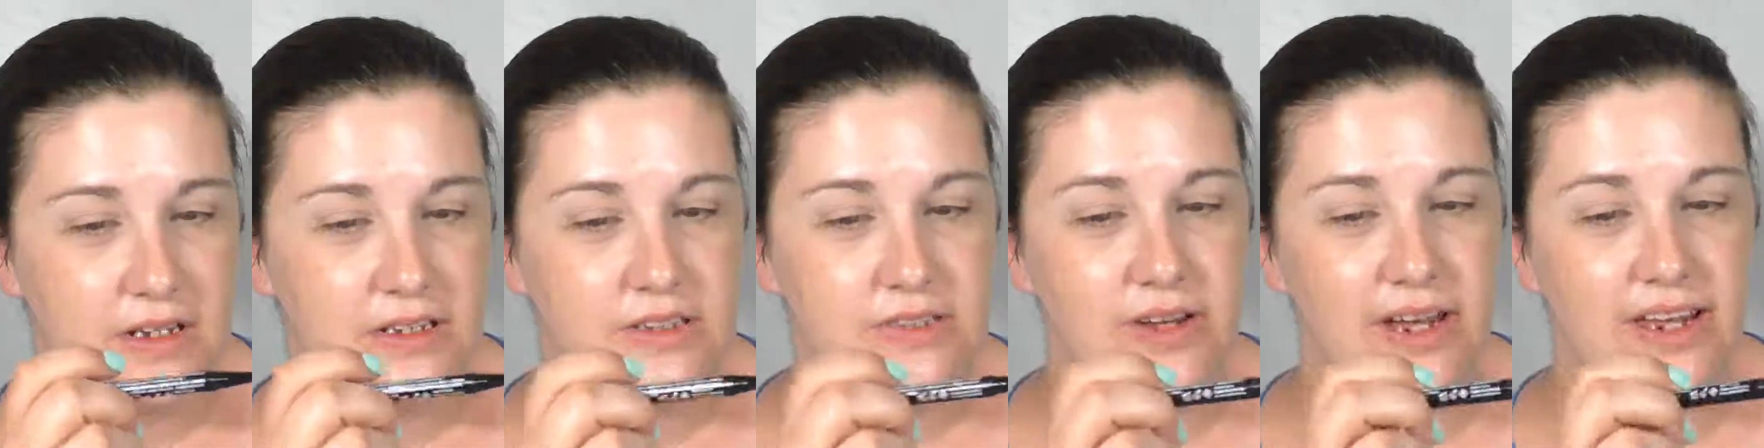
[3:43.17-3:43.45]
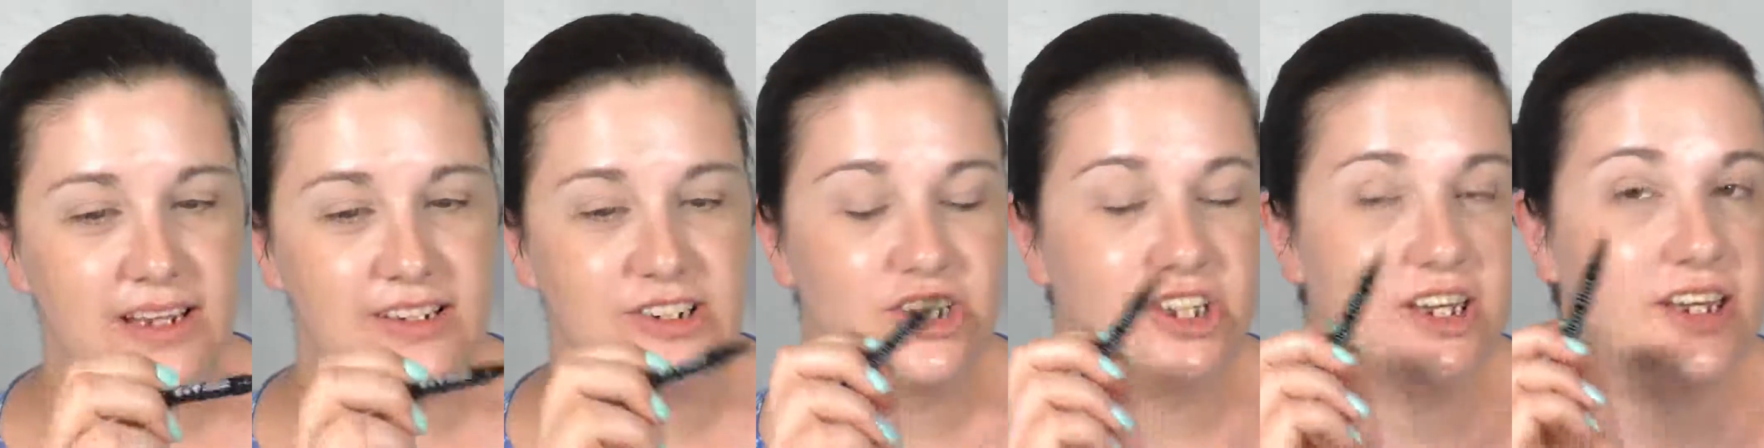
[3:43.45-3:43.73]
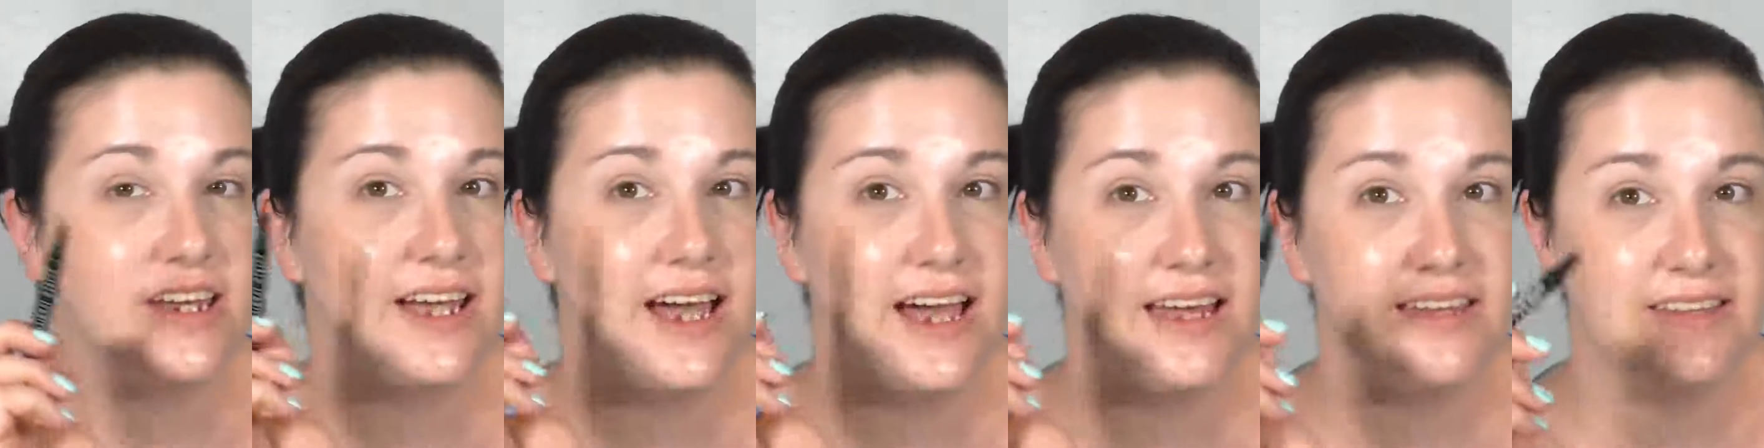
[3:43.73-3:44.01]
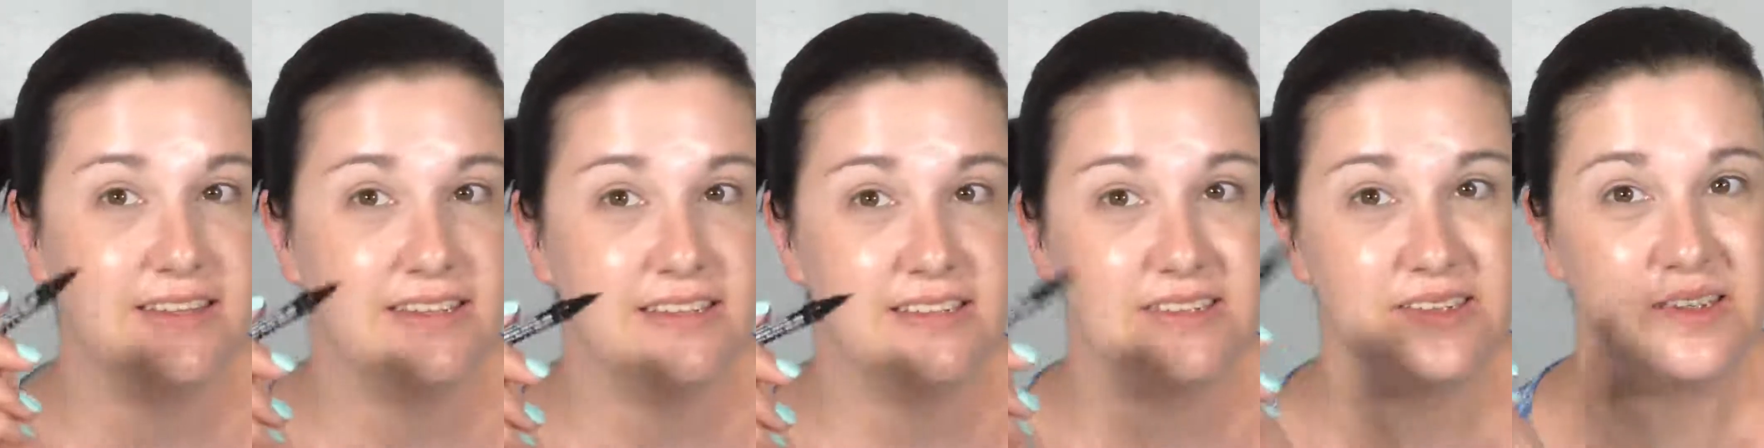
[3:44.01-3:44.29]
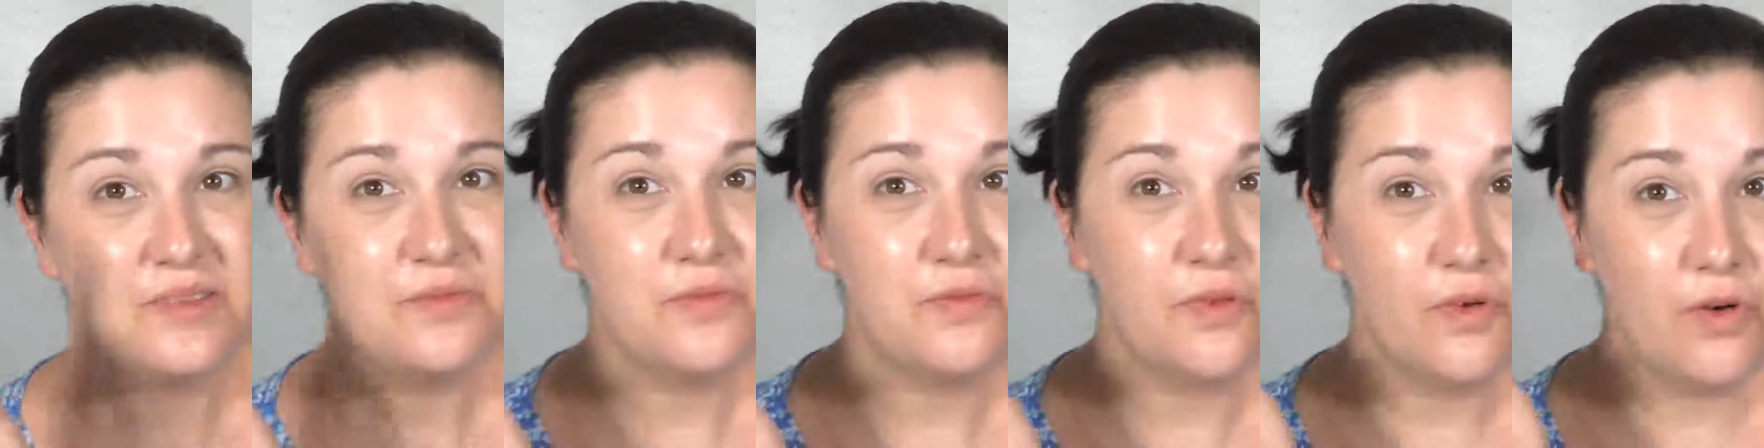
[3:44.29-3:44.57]
So I actually got this
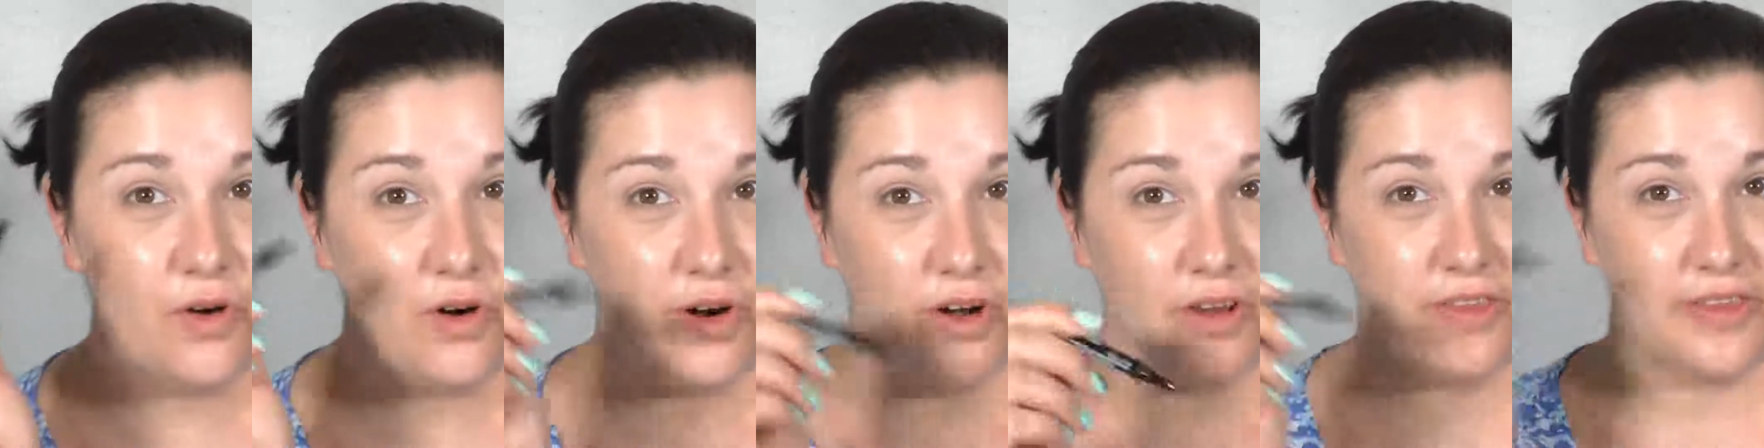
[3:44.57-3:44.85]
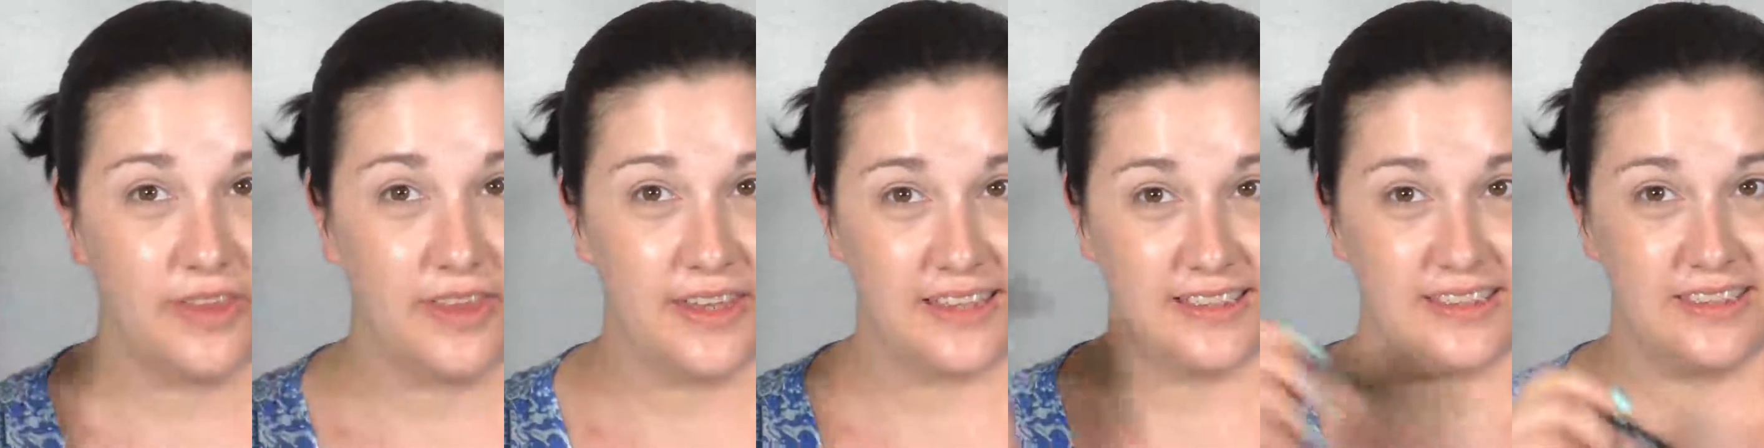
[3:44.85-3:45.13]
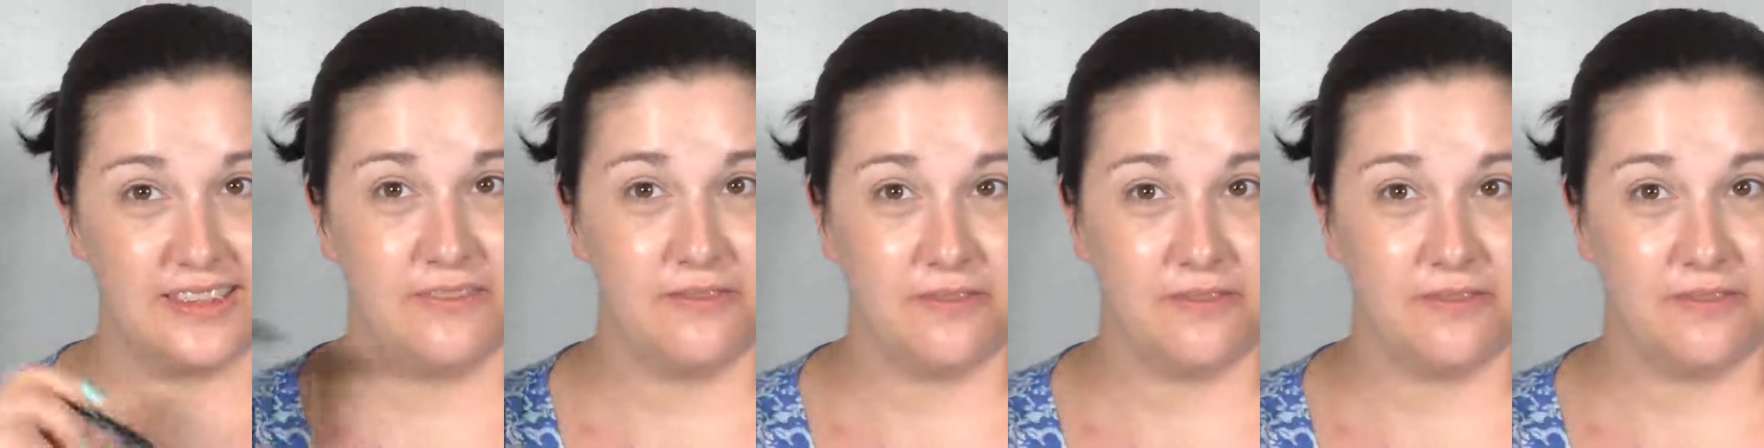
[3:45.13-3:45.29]
for this